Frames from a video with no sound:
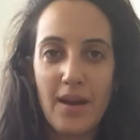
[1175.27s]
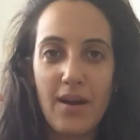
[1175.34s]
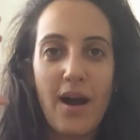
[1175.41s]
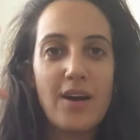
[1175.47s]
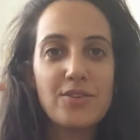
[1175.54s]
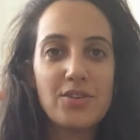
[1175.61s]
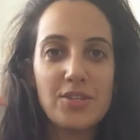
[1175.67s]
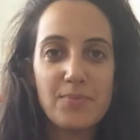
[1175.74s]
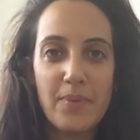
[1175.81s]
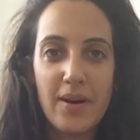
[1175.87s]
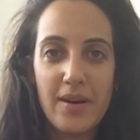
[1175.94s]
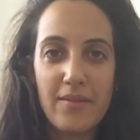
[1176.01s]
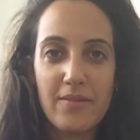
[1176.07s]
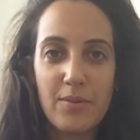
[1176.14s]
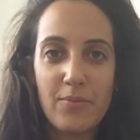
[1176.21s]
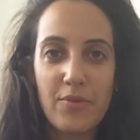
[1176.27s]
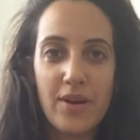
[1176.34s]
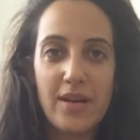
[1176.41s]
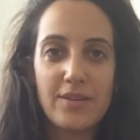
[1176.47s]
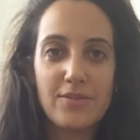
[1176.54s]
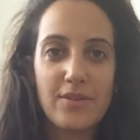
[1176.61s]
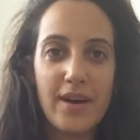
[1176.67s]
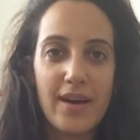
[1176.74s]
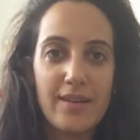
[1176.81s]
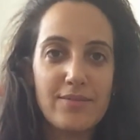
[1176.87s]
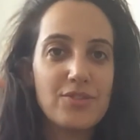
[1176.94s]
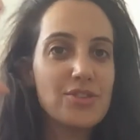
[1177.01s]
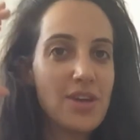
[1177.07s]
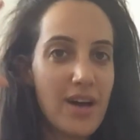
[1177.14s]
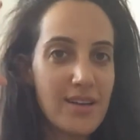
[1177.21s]
conscious part of the brain to kind
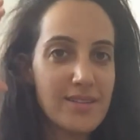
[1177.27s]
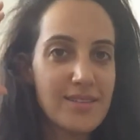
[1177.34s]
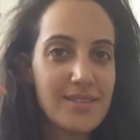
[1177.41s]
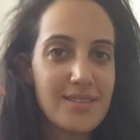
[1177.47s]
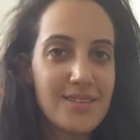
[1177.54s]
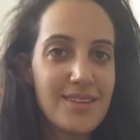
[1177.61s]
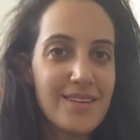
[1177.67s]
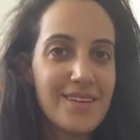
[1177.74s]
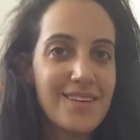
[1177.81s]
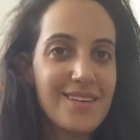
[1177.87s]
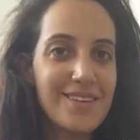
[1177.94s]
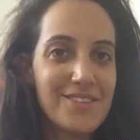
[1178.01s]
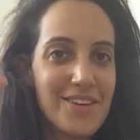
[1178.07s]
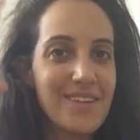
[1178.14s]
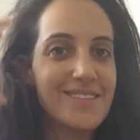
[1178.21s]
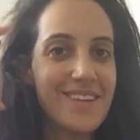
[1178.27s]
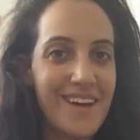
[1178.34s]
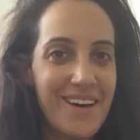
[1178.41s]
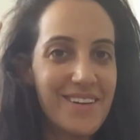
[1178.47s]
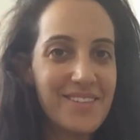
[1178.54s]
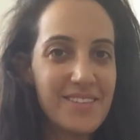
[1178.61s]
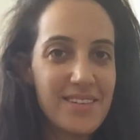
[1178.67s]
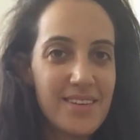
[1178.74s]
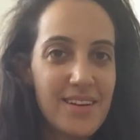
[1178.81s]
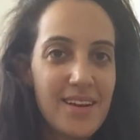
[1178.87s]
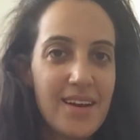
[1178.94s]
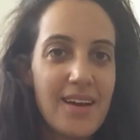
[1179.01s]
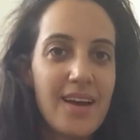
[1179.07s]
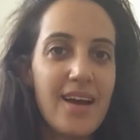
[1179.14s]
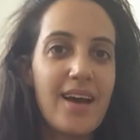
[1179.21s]
of shut down,
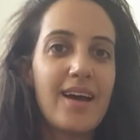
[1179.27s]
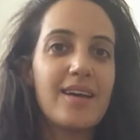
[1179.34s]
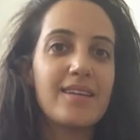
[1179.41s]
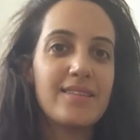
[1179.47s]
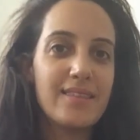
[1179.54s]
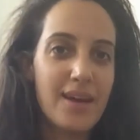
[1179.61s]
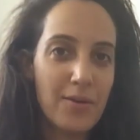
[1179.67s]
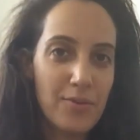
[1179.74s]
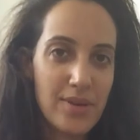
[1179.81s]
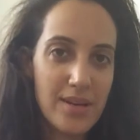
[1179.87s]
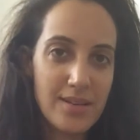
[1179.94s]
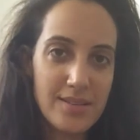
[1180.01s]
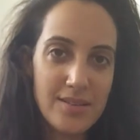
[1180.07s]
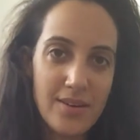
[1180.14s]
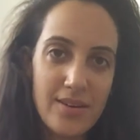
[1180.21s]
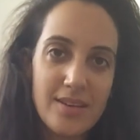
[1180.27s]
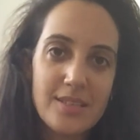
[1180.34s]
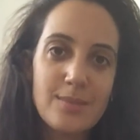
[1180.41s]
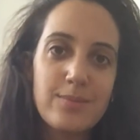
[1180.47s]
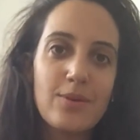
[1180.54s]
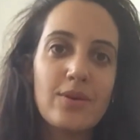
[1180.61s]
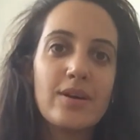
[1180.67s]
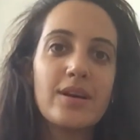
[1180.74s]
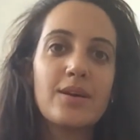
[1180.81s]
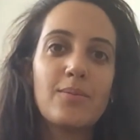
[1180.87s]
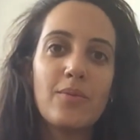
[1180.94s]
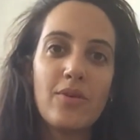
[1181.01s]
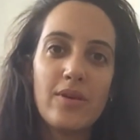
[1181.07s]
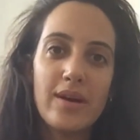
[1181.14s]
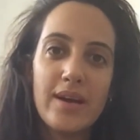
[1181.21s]
and then we can start exploring
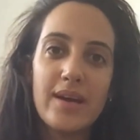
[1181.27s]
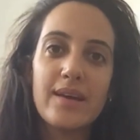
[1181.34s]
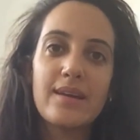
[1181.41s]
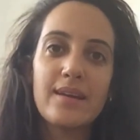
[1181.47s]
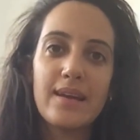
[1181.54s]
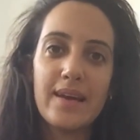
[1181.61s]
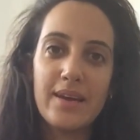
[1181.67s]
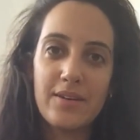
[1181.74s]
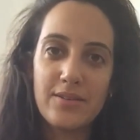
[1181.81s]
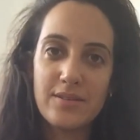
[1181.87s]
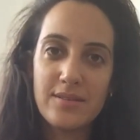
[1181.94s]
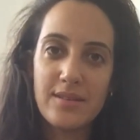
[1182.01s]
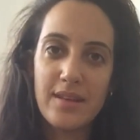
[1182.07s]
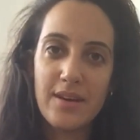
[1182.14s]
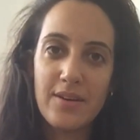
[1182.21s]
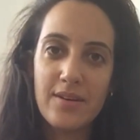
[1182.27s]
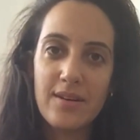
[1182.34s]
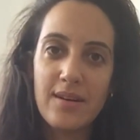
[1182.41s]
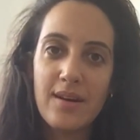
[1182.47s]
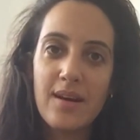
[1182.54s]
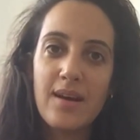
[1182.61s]
more hidden layers there.